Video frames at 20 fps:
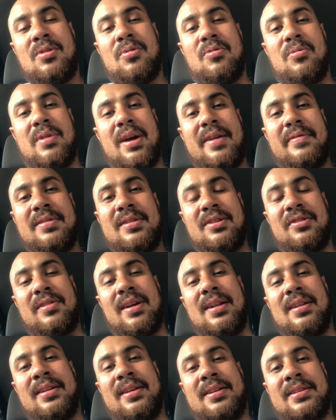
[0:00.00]
or having a
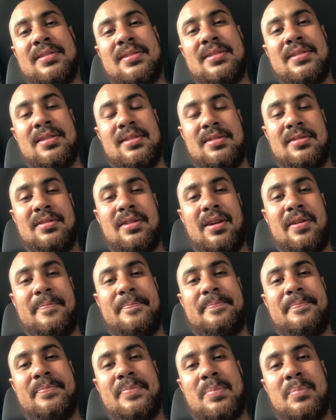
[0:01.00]
great legacy, you know?
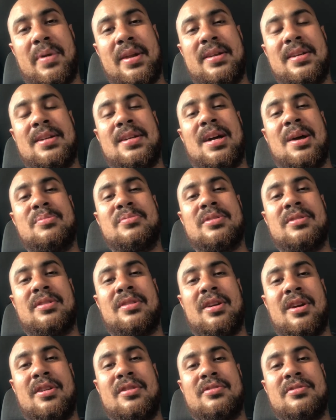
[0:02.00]
Money comes and
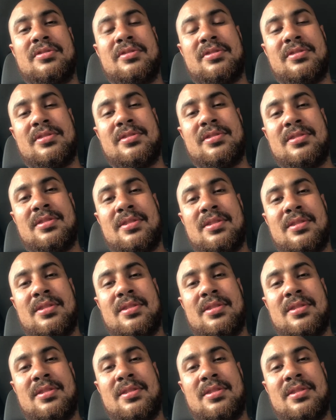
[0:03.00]
goes,